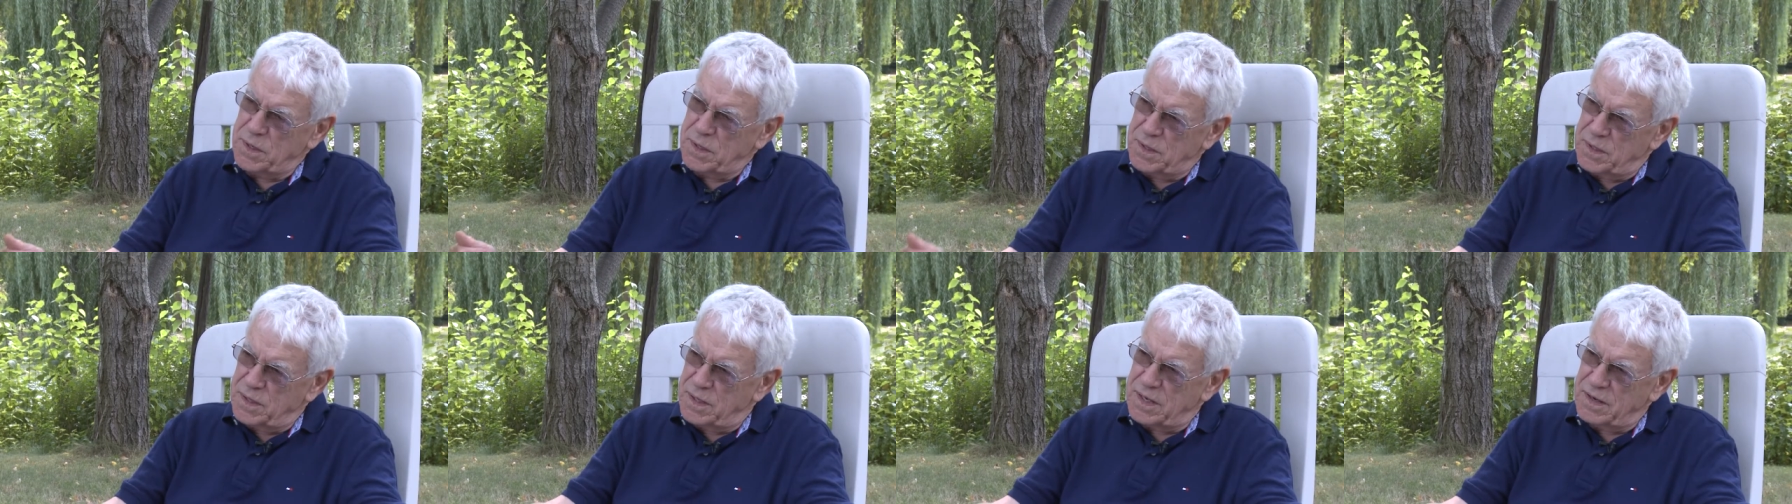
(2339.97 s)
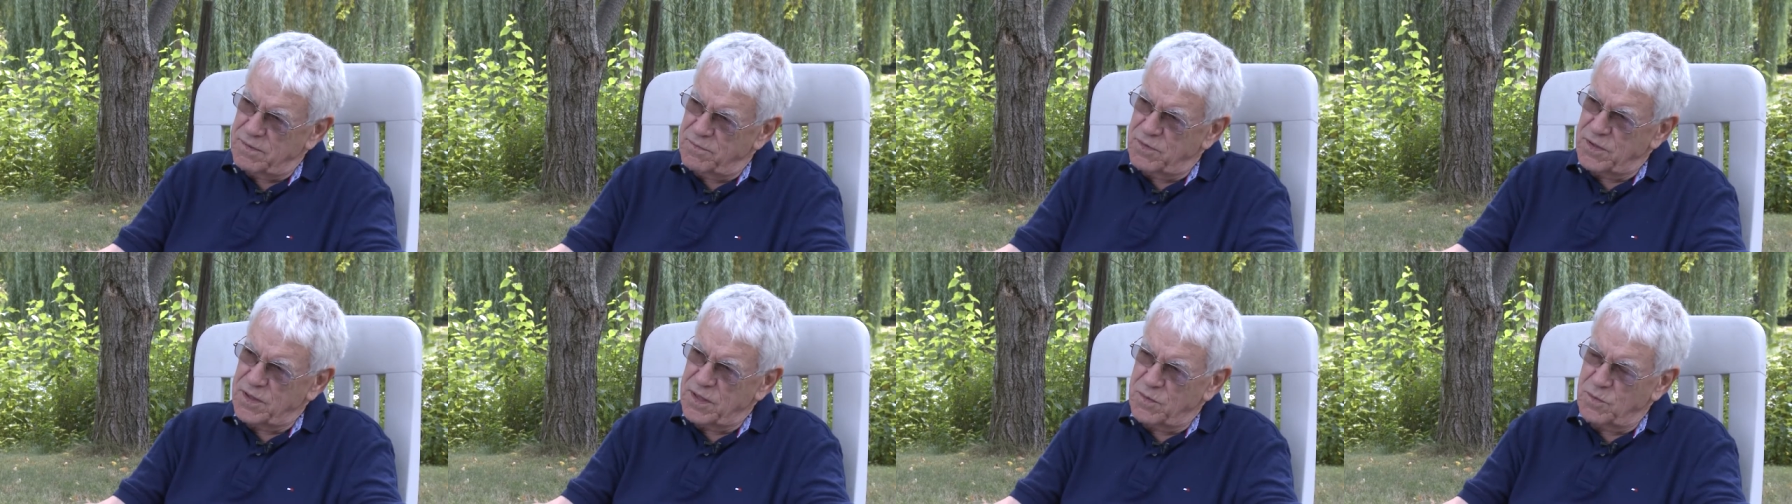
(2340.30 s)
not
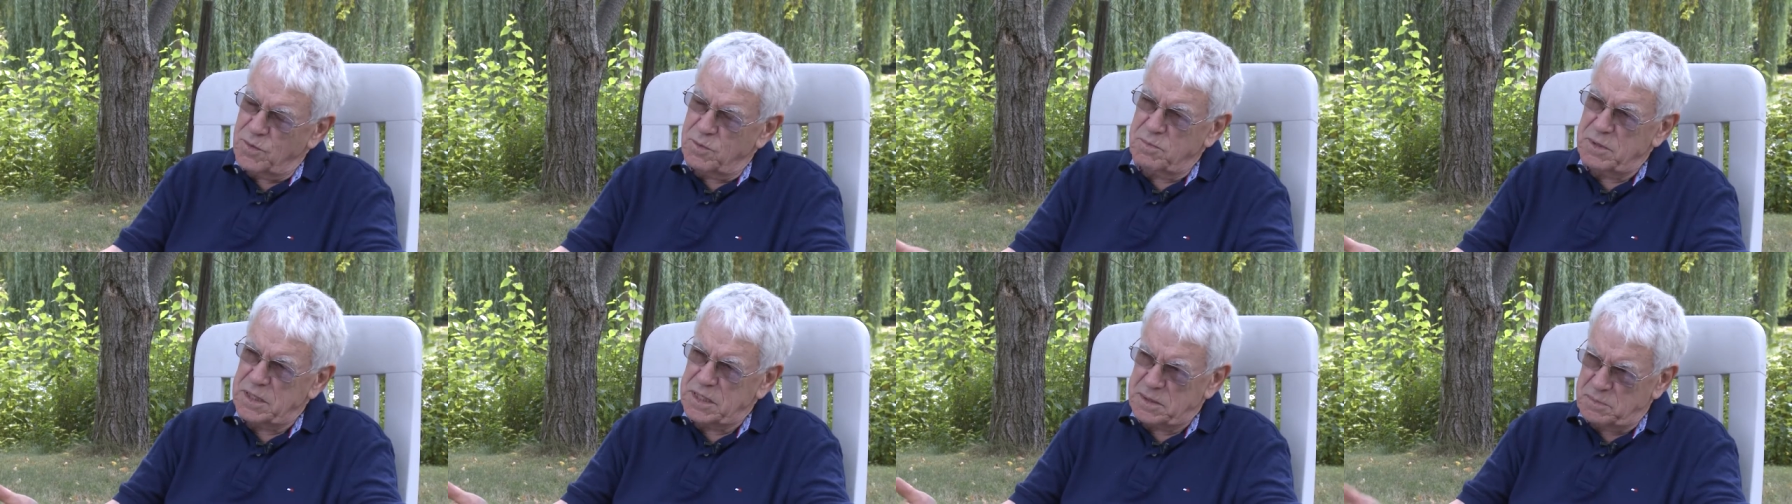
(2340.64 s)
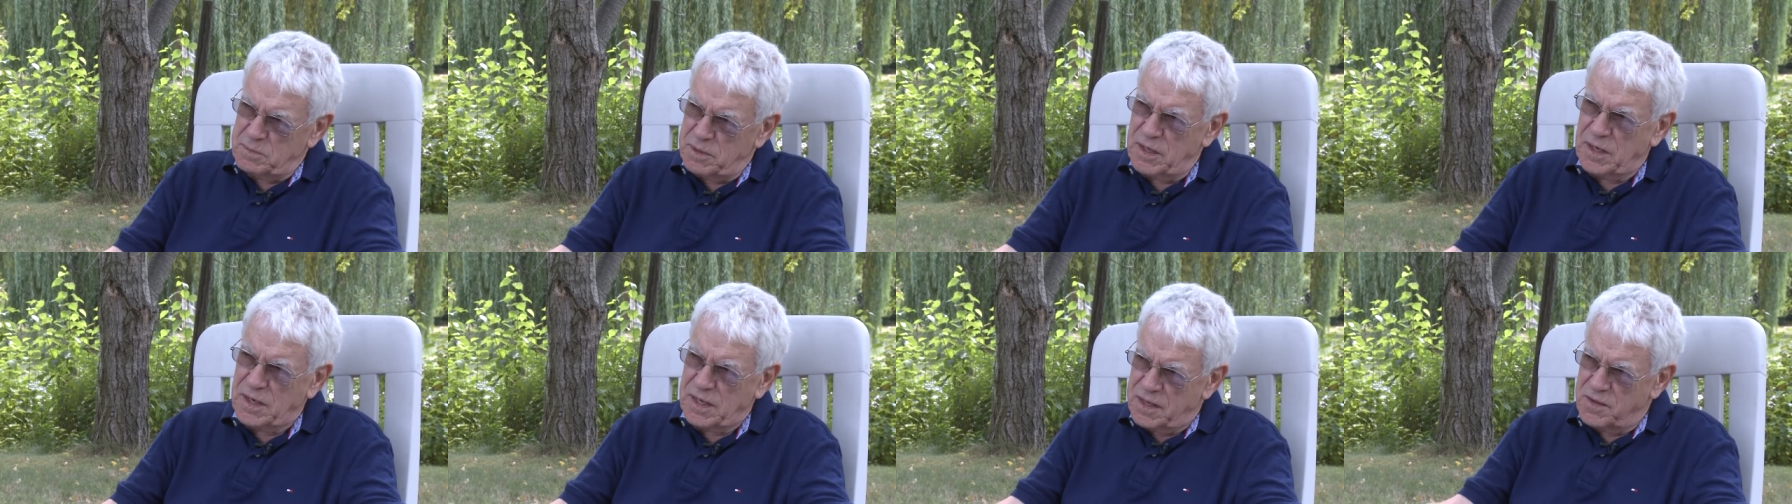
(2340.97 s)
everything would be
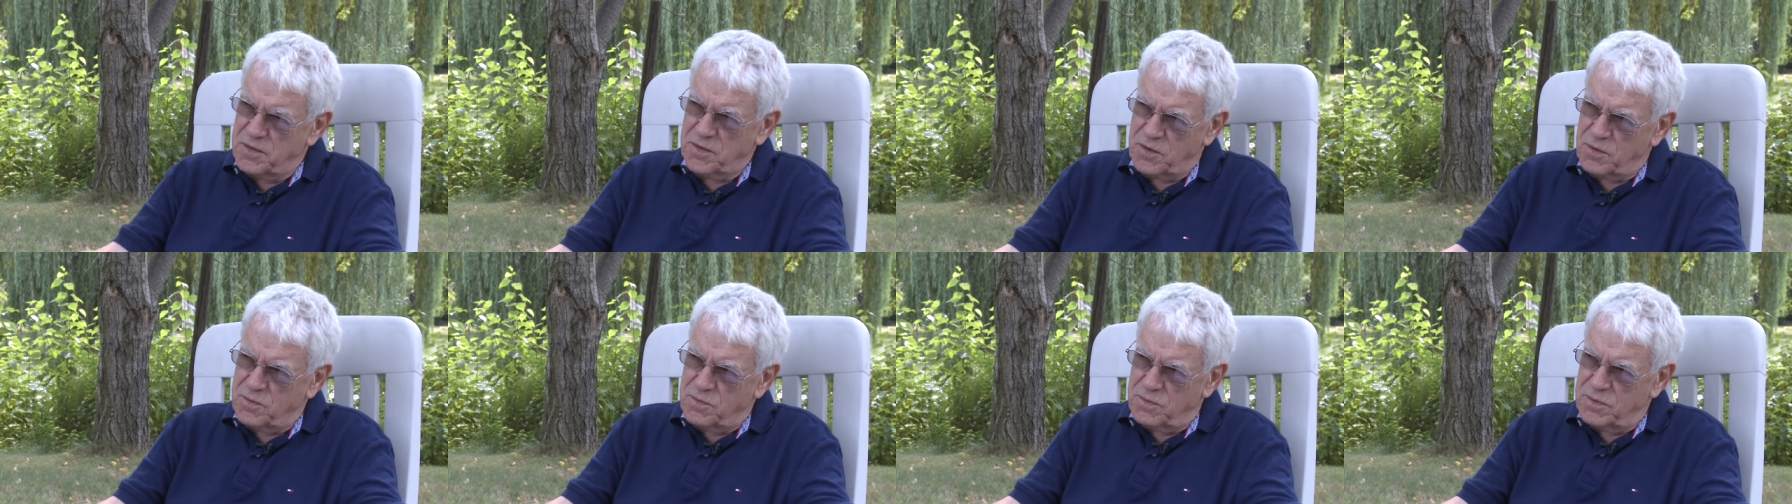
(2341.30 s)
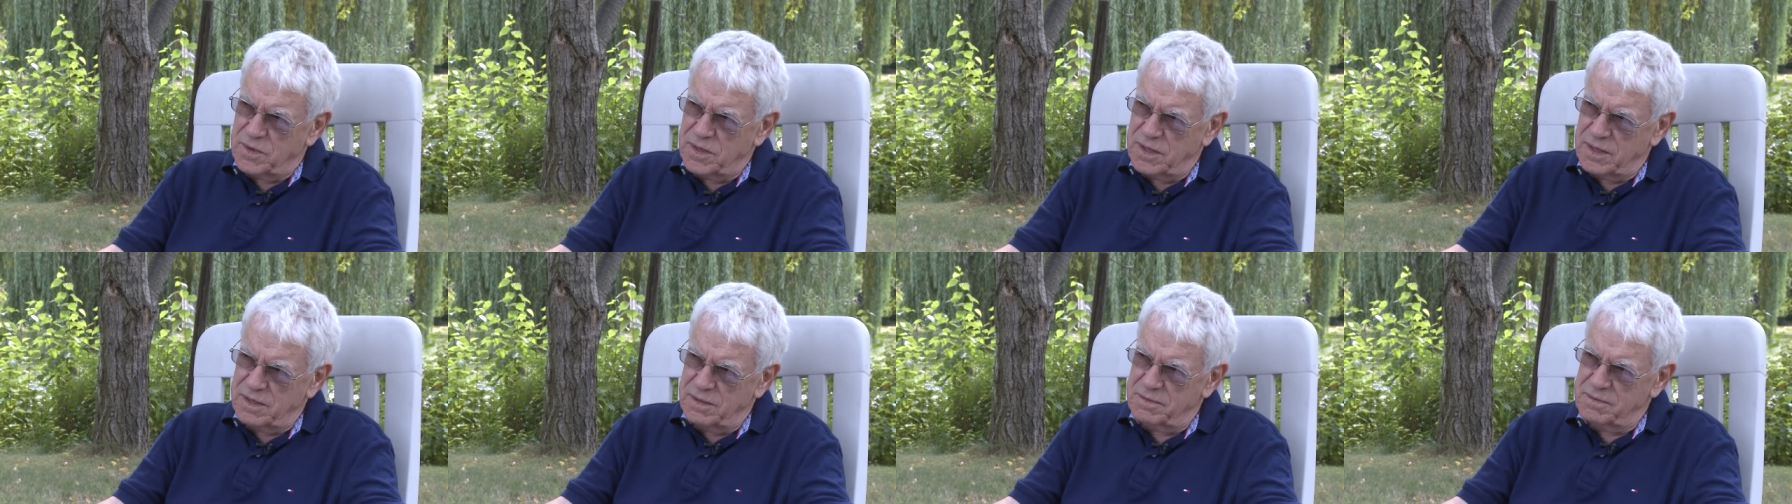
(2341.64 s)
smelled either,
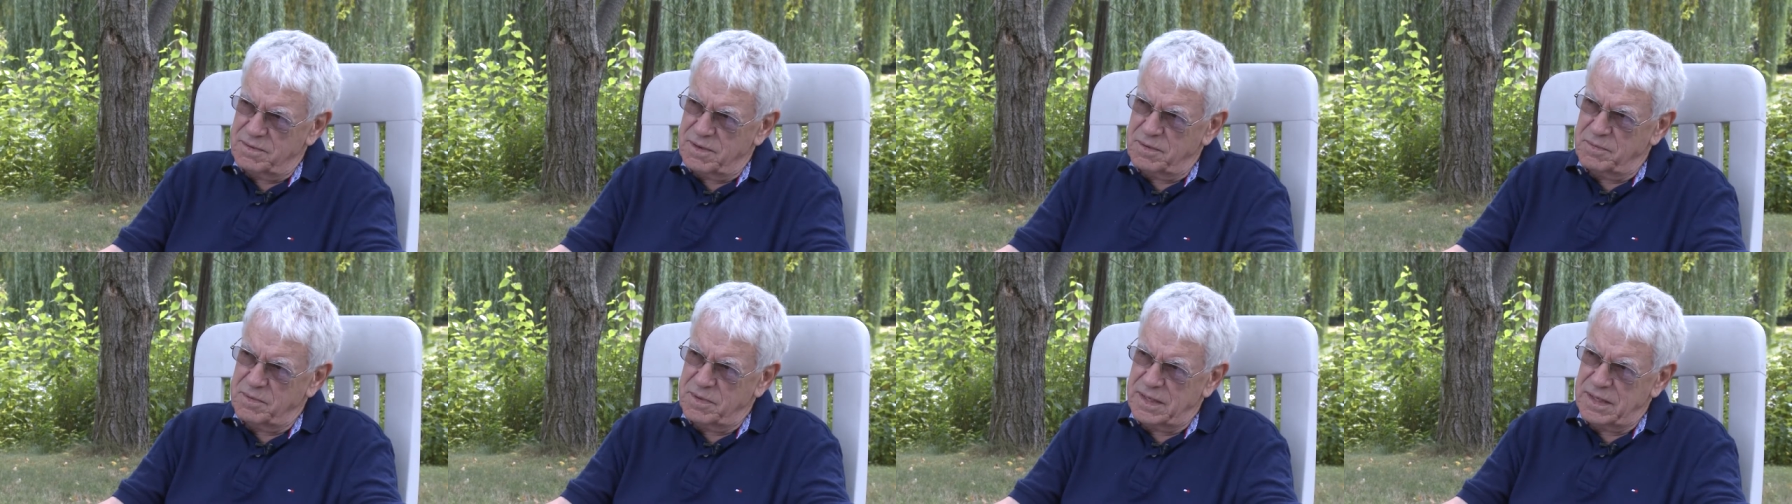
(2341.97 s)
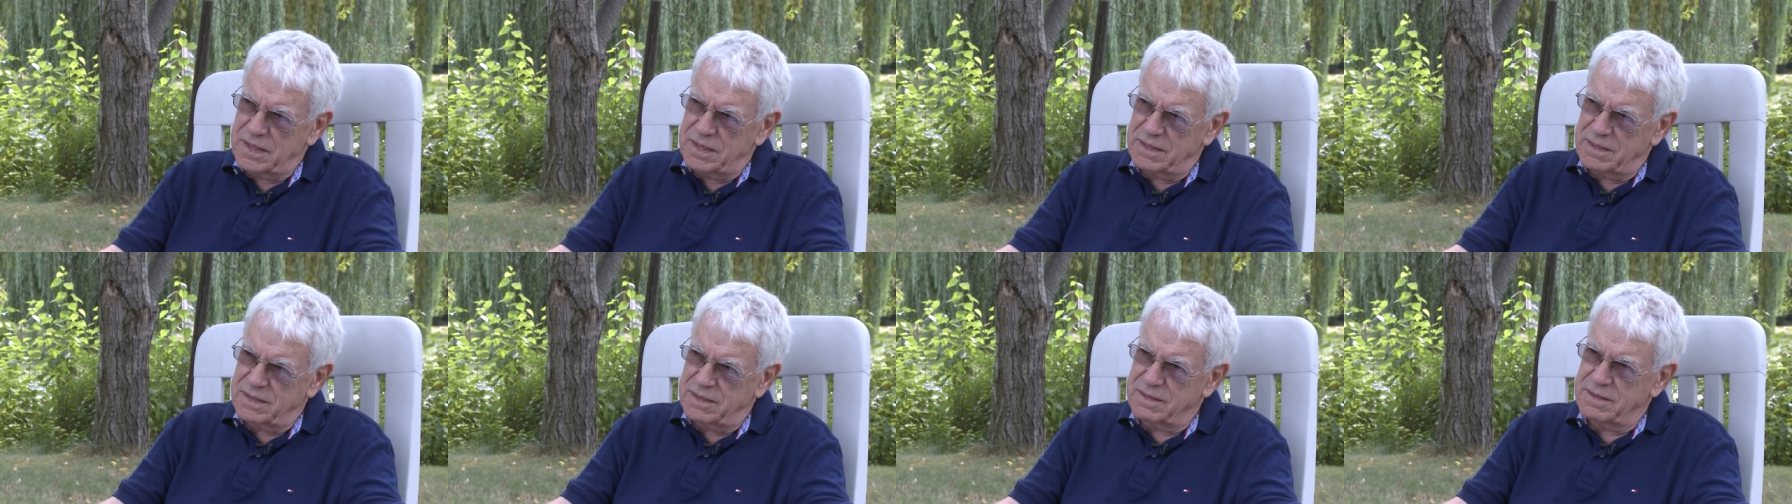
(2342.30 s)
would it? I mean,
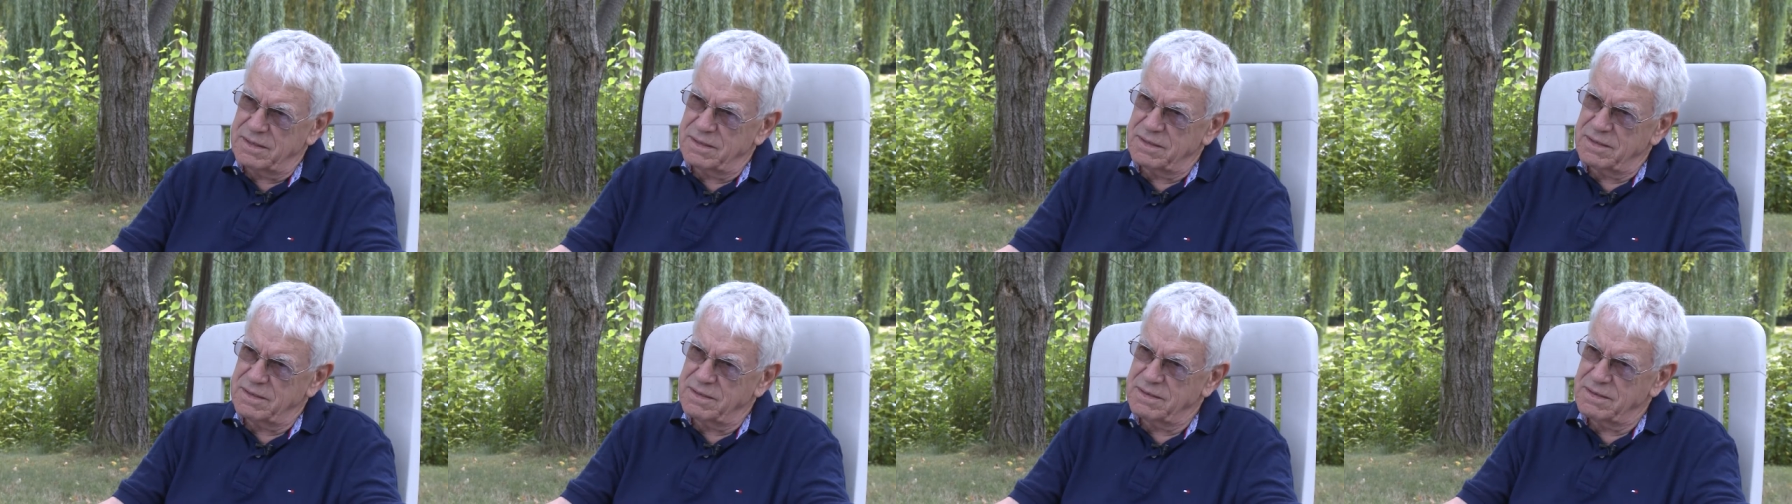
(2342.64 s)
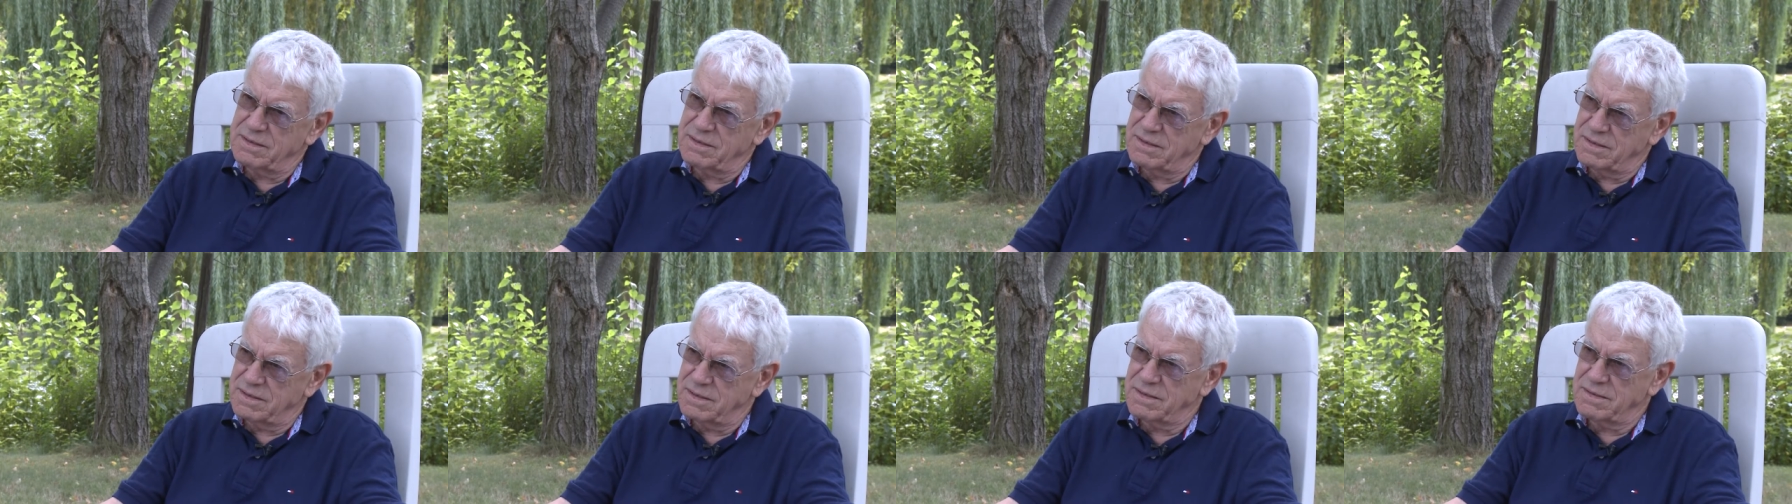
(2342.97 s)
well, right,
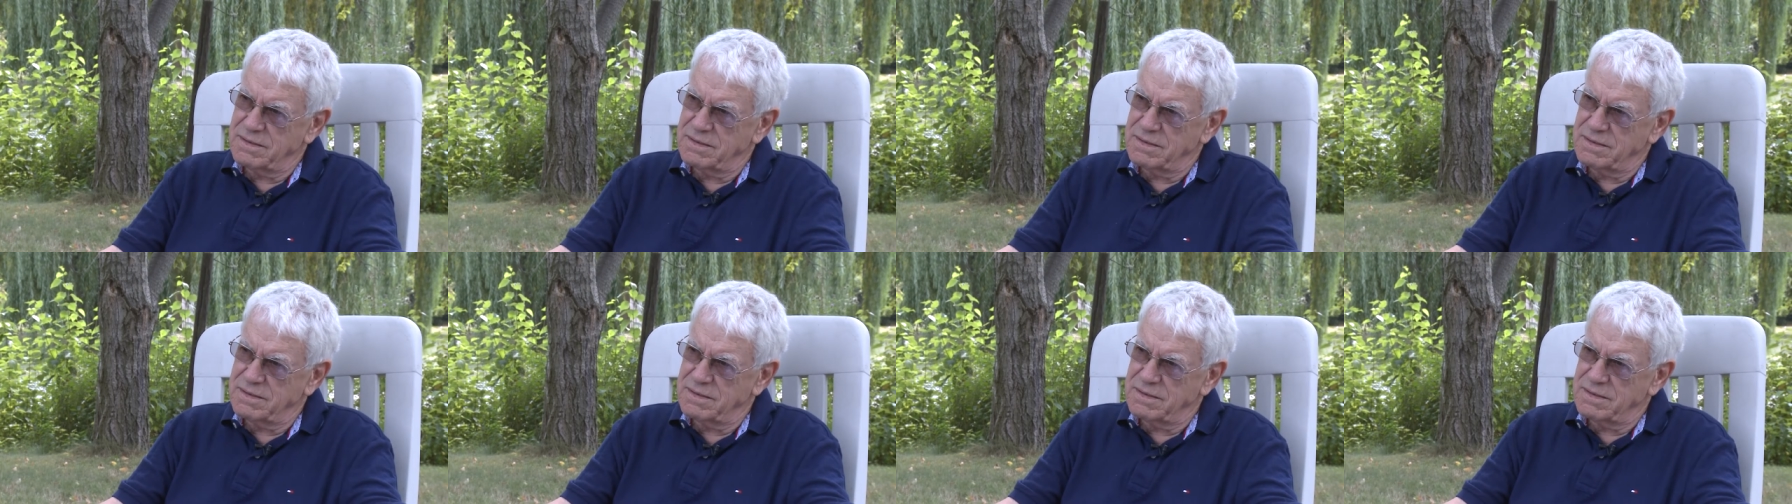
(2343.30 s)
because yeah.